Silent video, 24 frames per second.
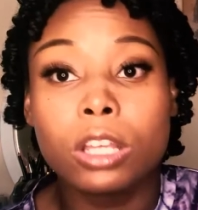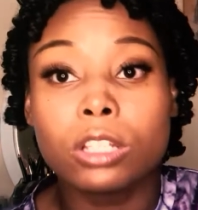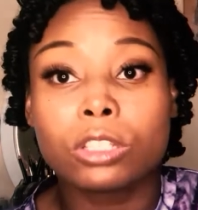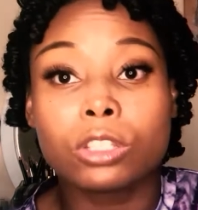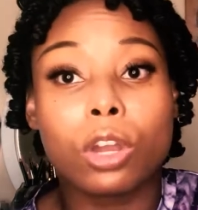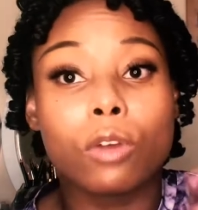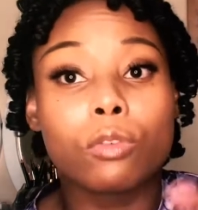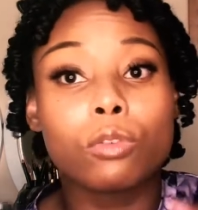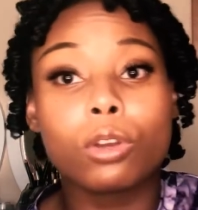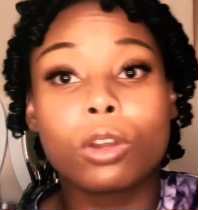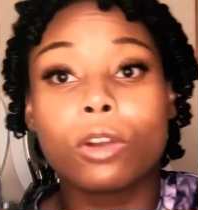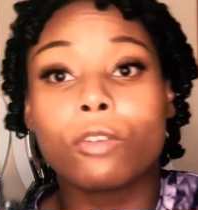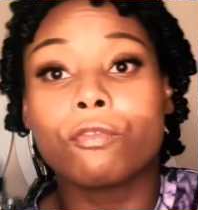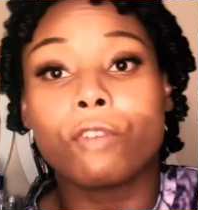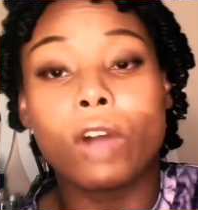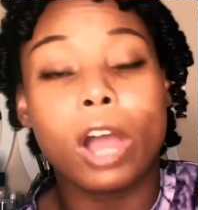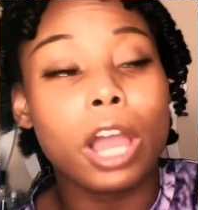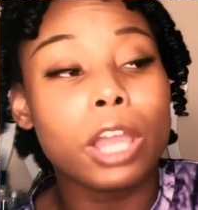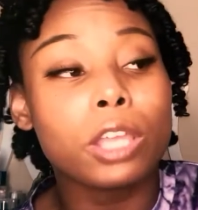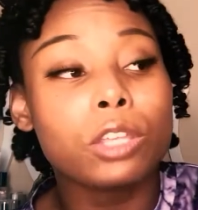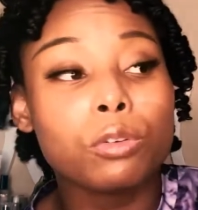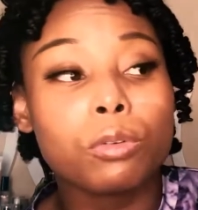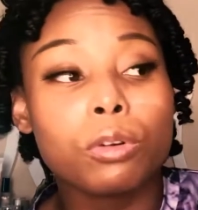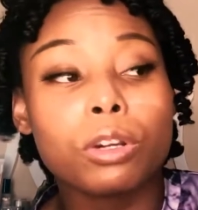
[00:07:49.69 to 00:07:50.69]
So if you can
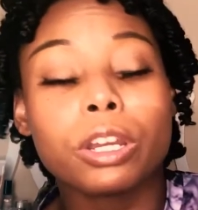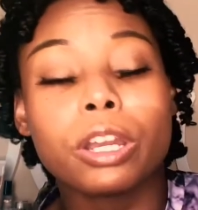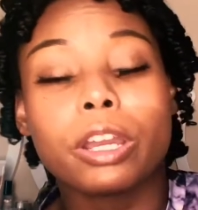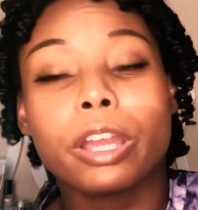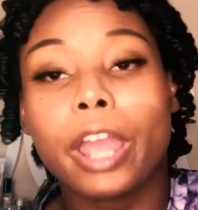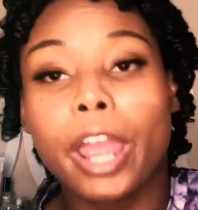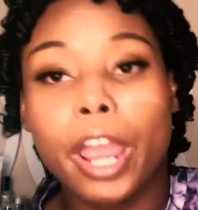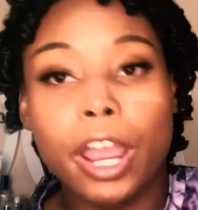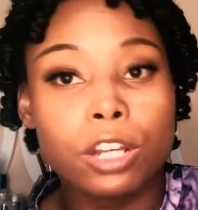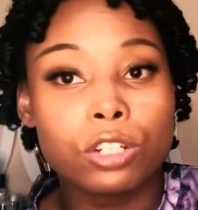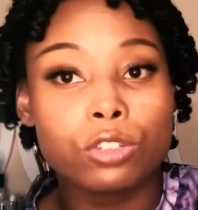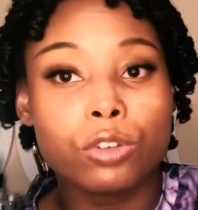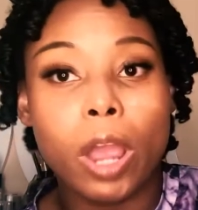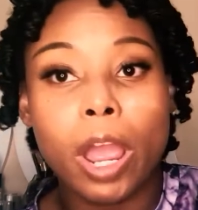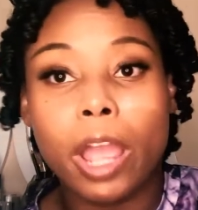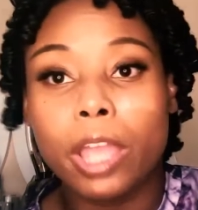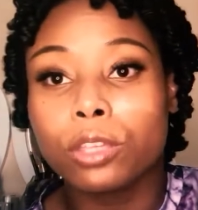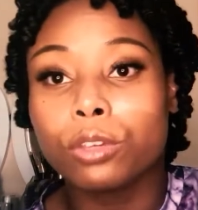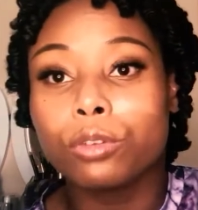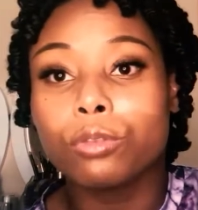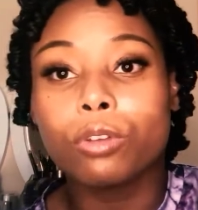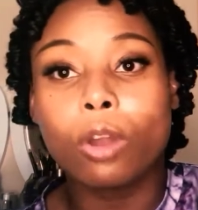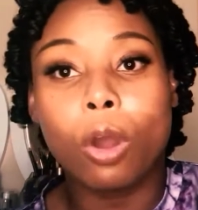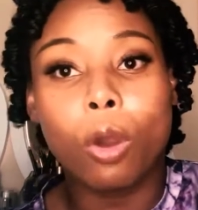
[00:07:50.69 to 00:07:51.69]
find you a good
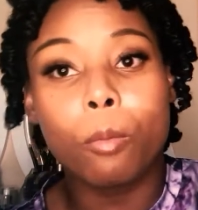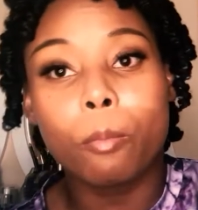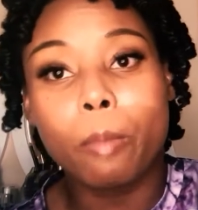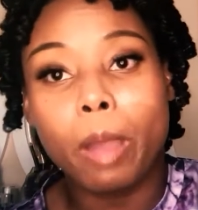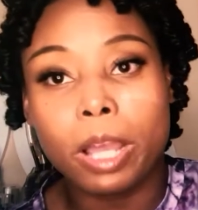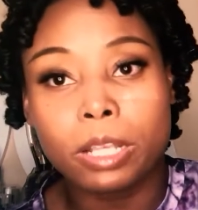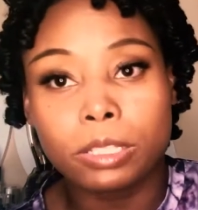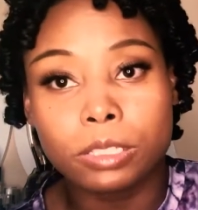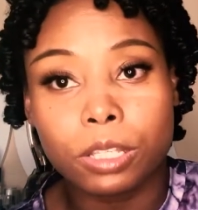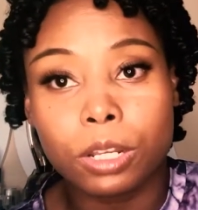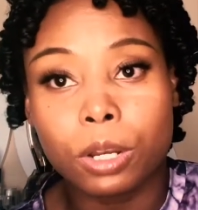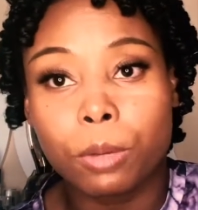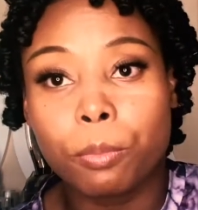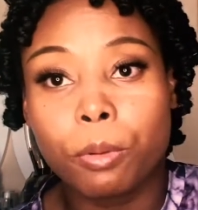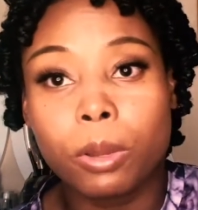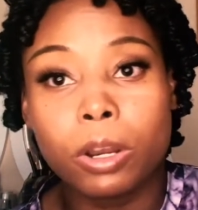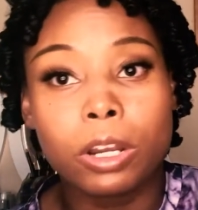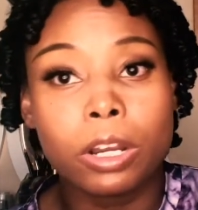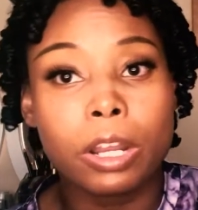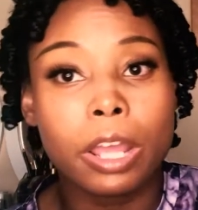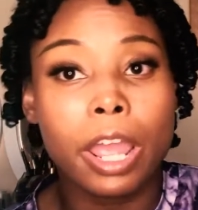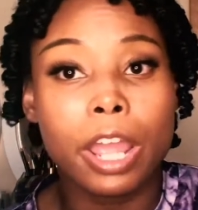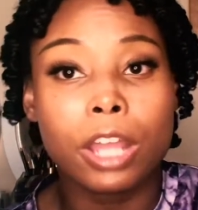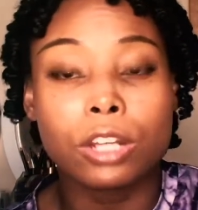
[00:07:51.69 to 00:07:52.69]
hairdryer, you don't mind sitting up
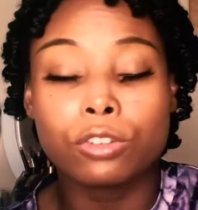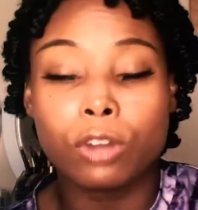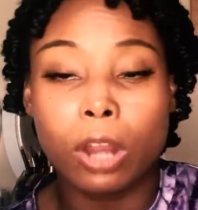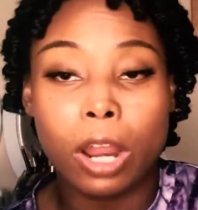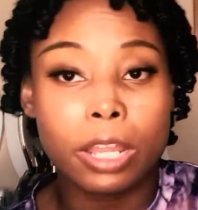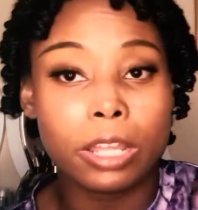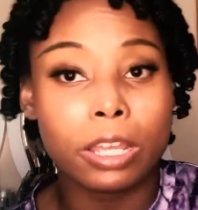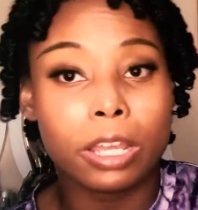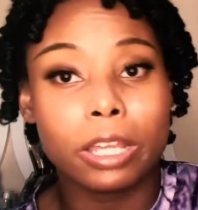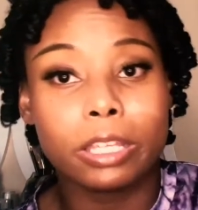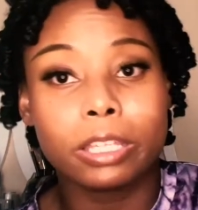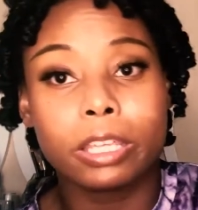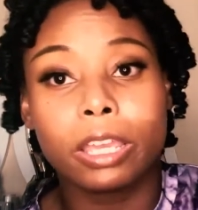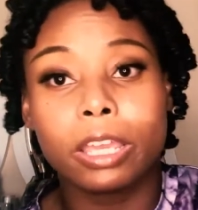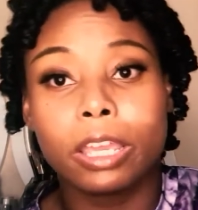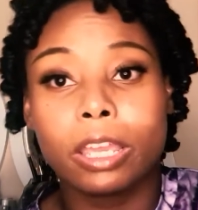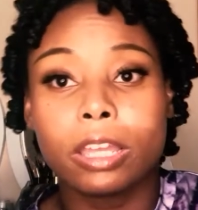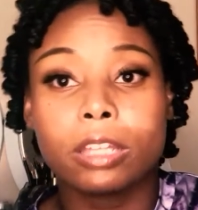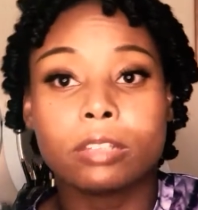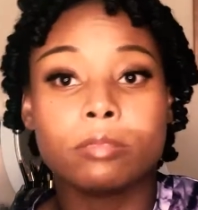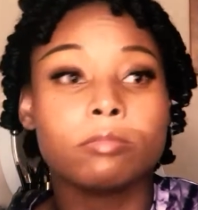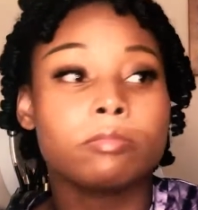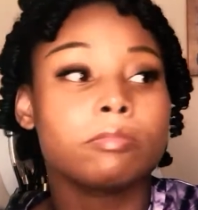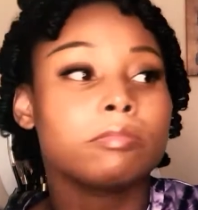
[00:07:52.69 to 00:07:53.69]
under the hairdryer,
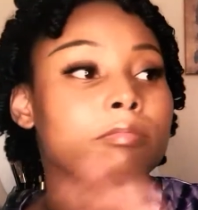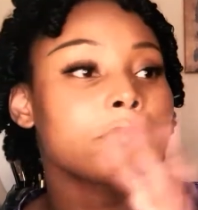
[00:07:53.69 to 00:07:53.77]
again,